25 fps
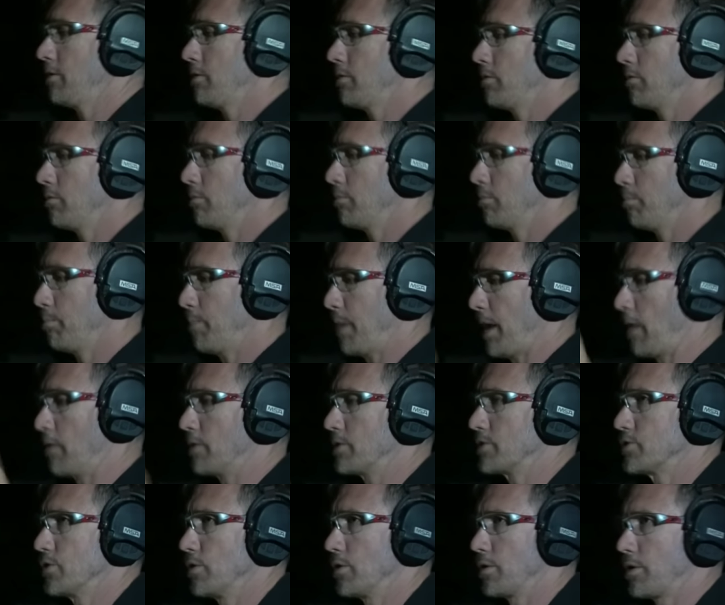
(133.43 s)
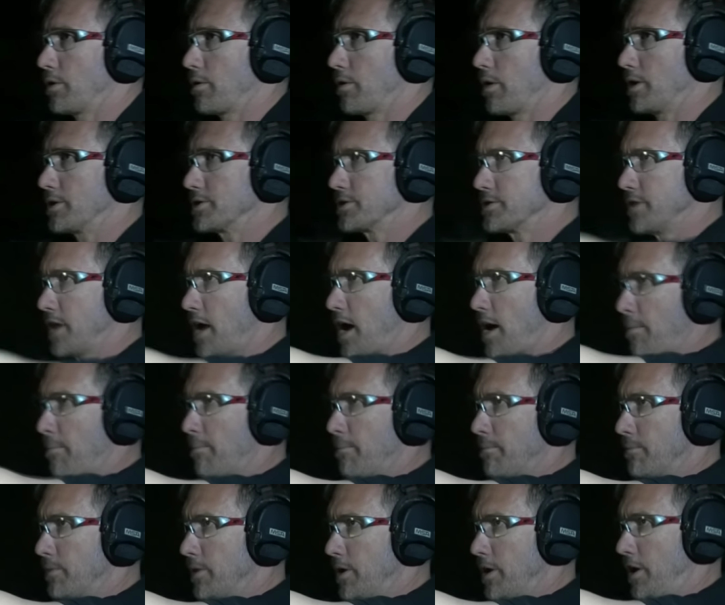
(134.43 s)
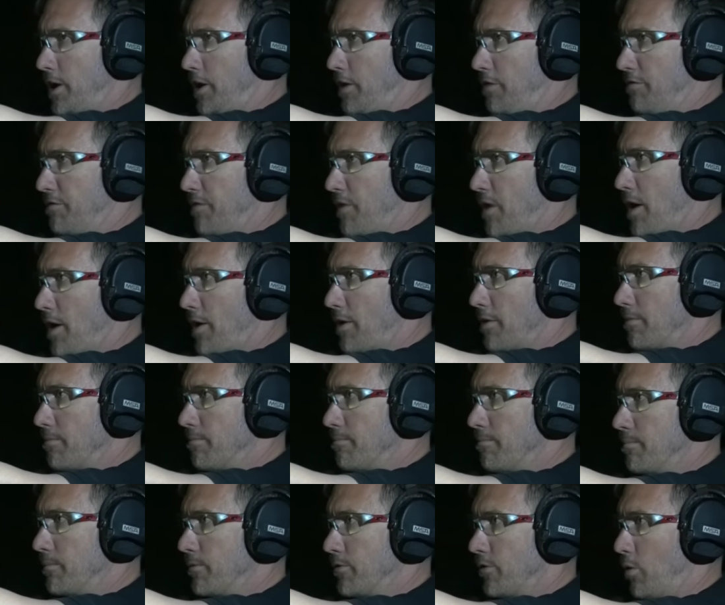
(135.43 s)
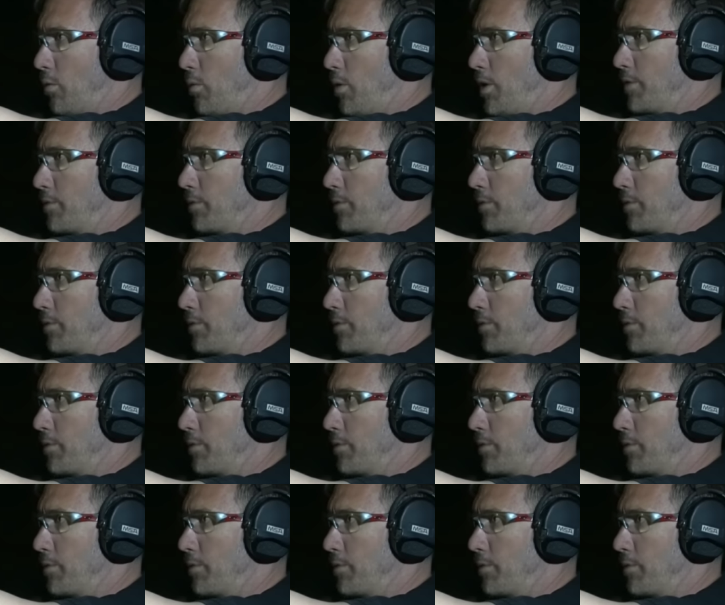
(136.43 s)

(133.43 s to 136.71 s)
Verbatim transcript: you know, seeing how he's developed the light, and then the